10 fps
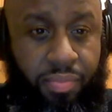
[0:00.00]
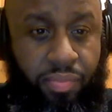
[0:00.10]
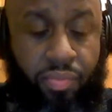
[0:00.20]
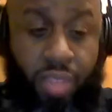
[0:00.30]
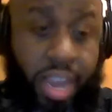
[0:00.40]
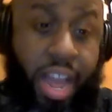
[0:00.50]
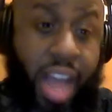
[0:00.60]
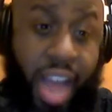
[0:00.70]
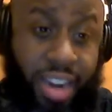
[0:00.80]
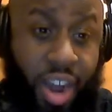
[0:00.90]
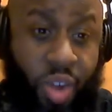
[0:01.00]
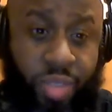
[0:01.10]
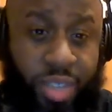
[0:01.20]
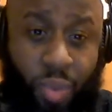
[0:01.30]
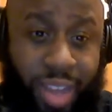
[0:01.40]
Yeah, I know.
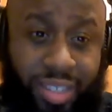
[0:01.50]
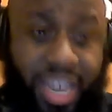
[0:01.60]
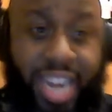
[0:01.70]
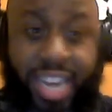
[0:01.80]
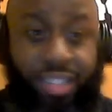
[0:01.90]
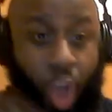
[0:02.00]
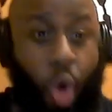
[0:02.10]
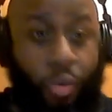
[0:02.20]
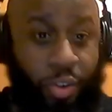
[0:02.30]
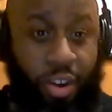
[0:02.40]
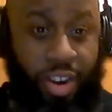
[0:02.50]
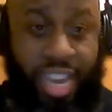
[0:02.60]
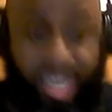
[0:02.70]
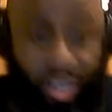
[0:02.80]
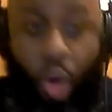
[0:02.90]
That's why I said it's over.
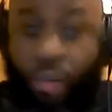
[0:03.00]
It's over.